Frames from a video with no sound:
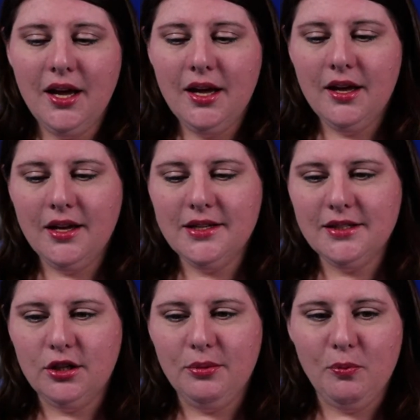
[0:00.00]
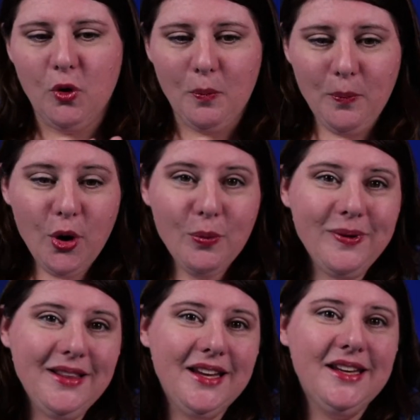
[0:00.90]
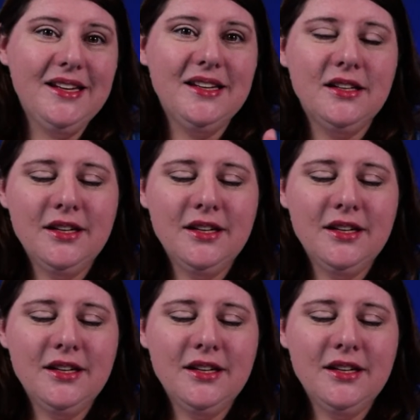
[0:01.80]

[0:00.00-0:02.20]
is a little bit more purpley.